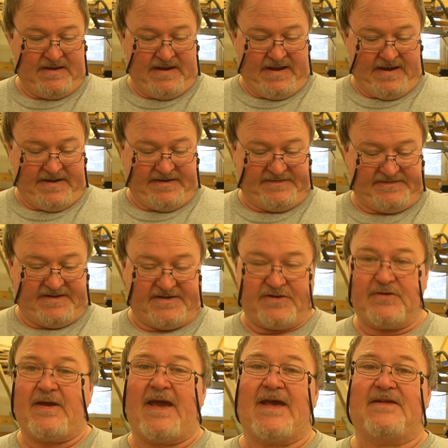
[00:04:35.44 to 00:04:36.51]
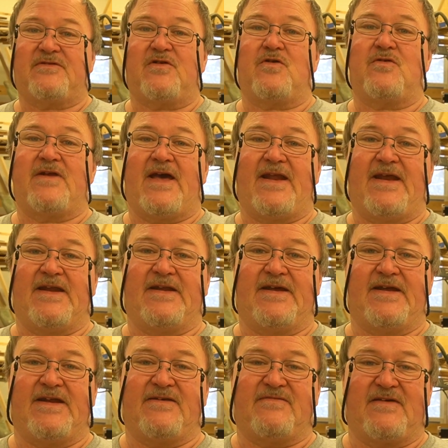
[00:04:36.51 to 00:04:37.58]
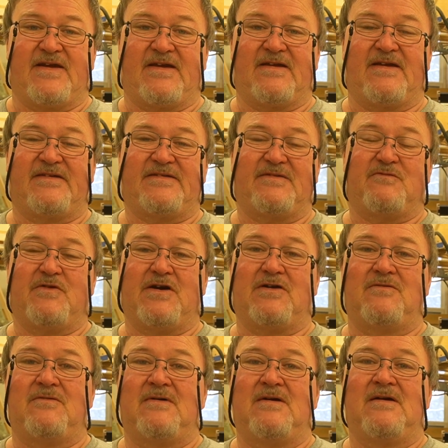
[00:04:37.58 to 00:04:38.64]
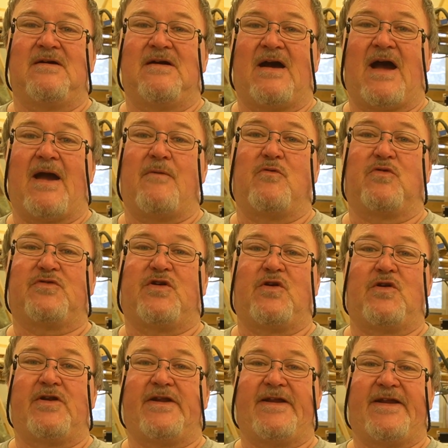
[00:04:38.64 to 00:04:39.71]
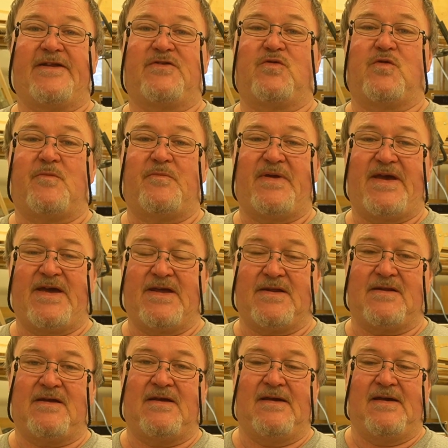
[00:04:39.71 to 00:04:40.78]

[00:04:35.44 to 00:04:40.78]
And he said, "You can't turn that into anything." And I said, "Well, I will turn it into a pin."